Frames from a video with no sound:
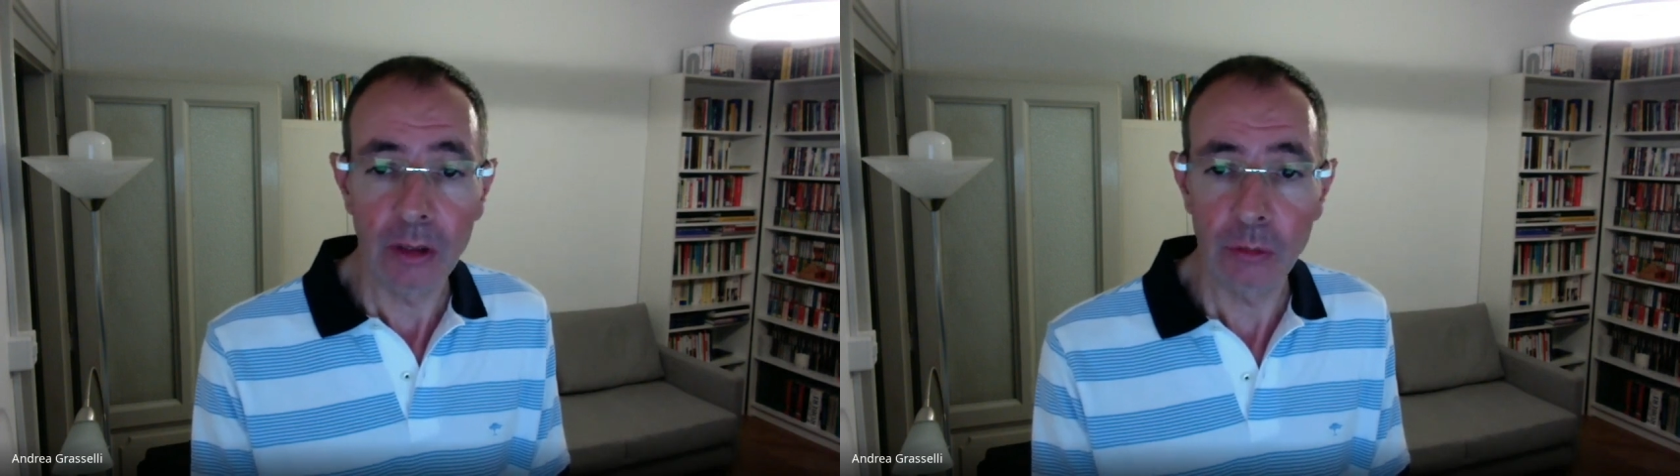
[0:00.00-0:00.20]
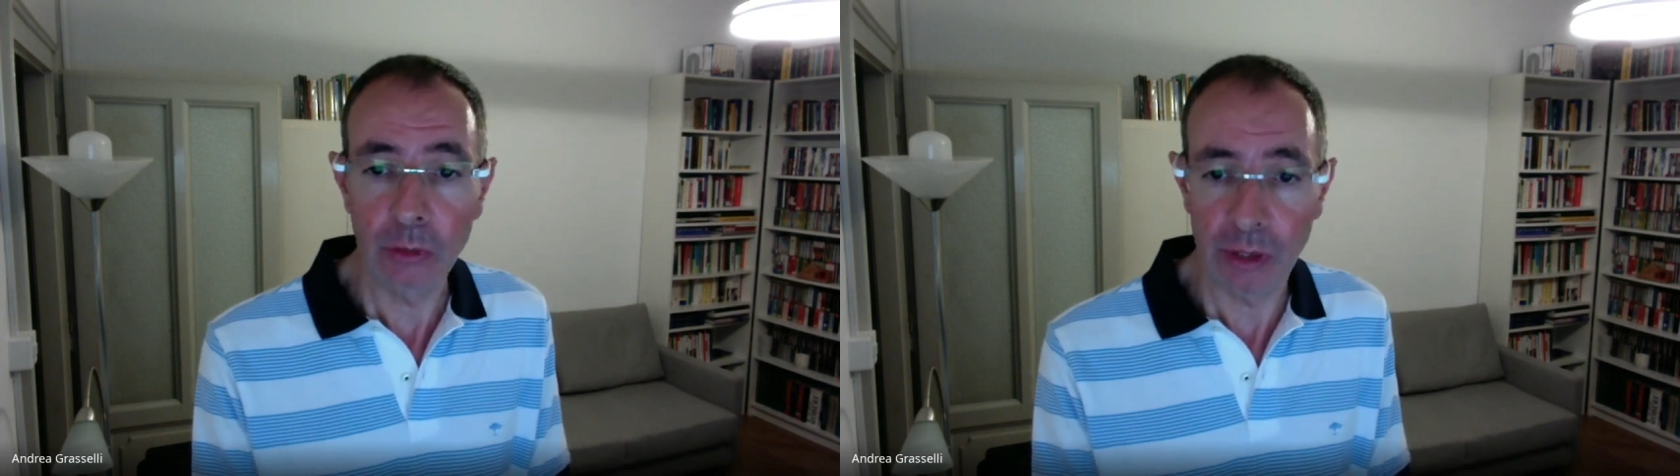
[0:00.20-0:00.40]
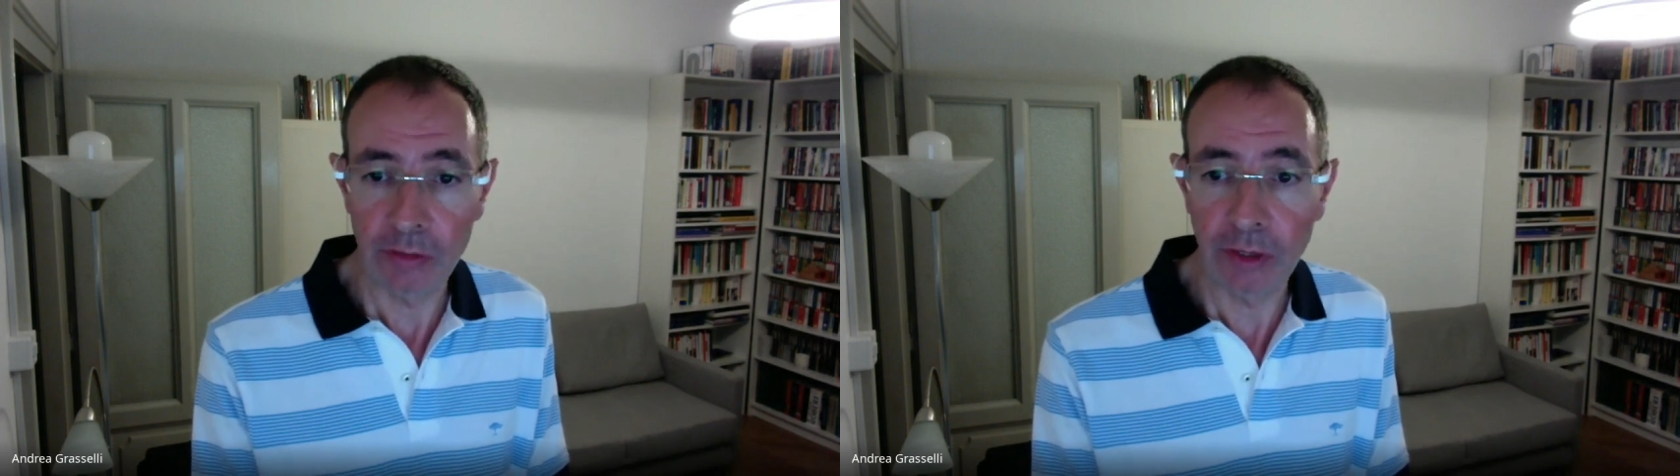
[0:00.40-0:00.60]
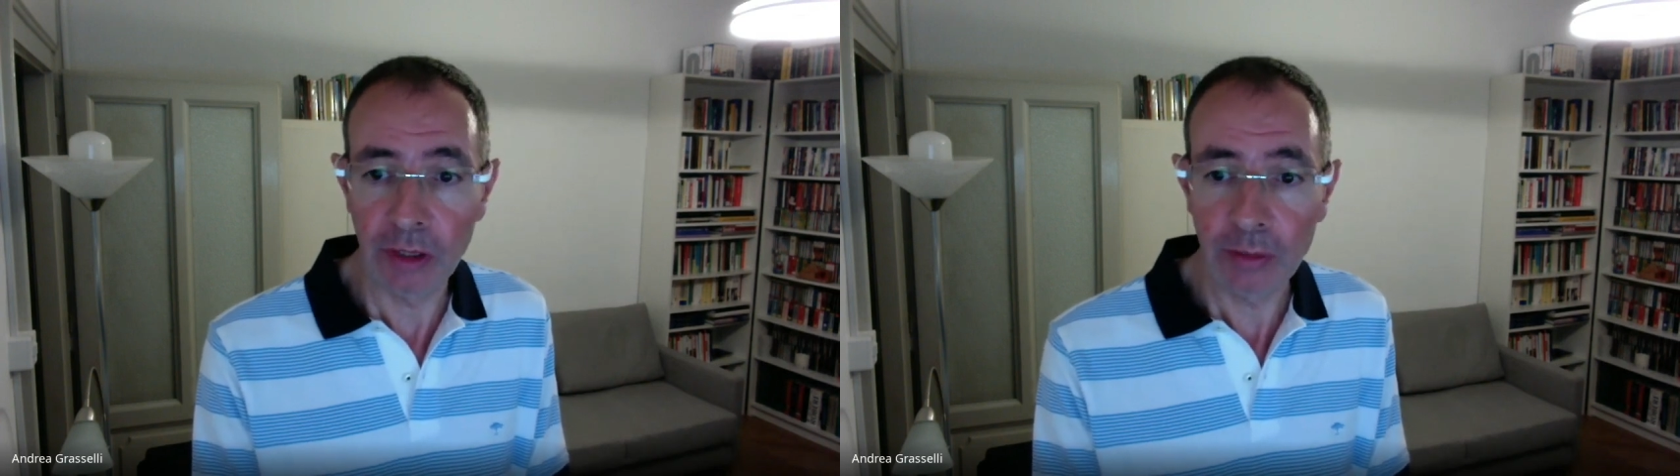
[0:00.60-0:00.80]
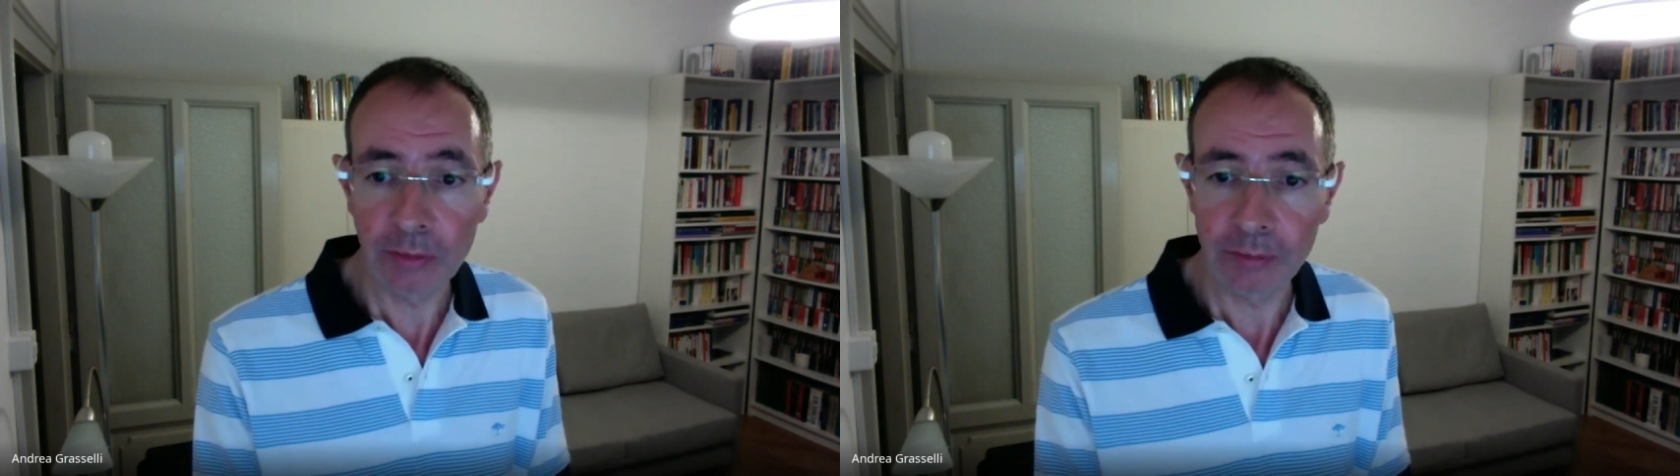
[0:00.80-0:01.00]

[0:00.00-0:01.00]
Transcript: to AV